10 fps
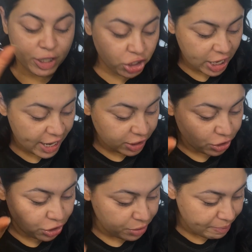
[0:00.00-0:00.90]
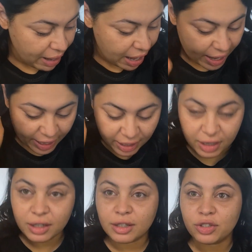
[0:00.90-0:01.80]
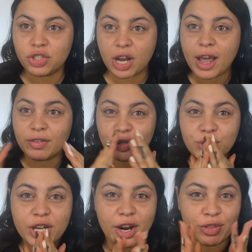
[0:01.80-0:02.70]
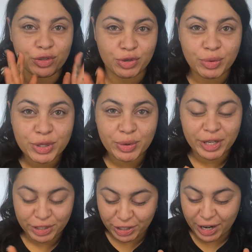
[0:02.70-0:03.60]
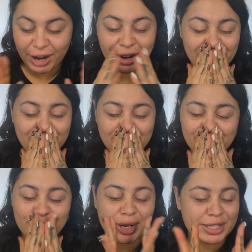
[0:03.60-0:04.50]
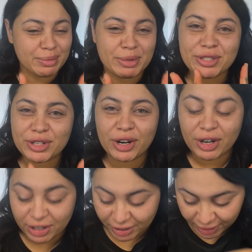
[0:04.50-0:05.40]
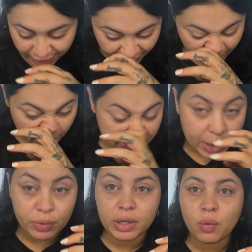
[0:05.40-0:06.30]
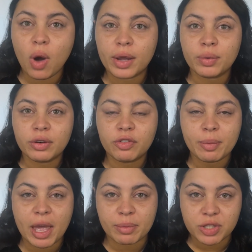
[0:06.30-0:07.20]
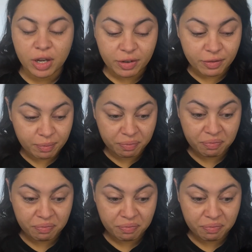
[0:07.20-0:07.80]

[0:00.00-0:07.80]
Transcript: Changed my, I have a new chair. There's no more squeaky chair. Rest in peace to her. I got that really wide one from Amazon.